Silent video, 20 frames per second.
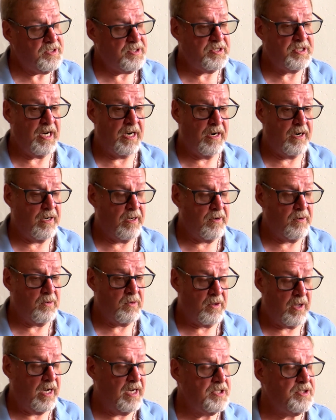
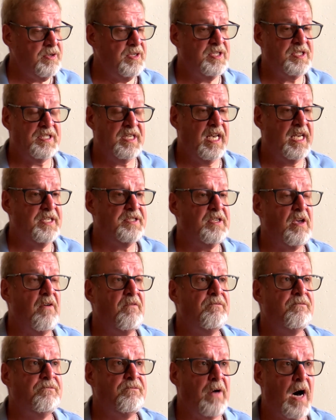General Longstreet says,
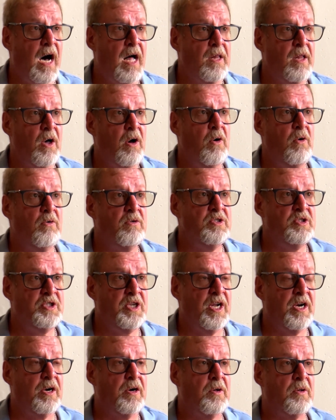follow
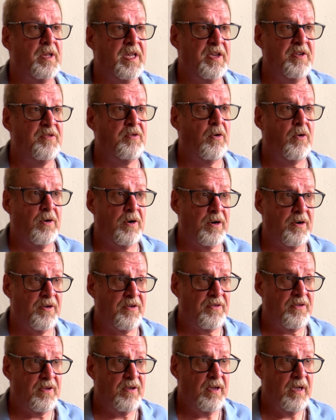General Lee's
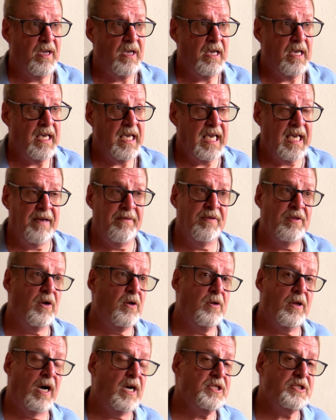orders. Even
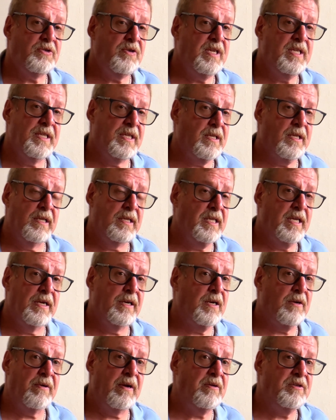though Longstreet
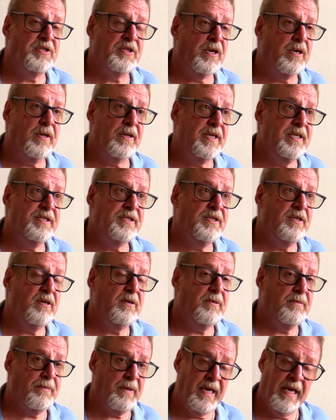didn't agree with General Lee
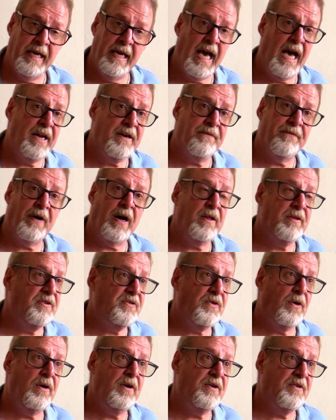too, he had to follow
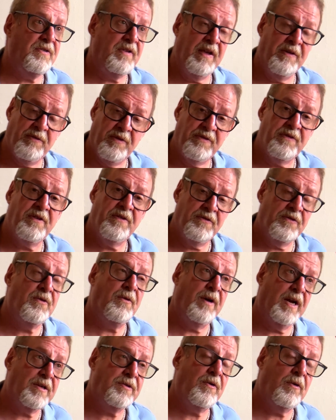his orders, said this is a direct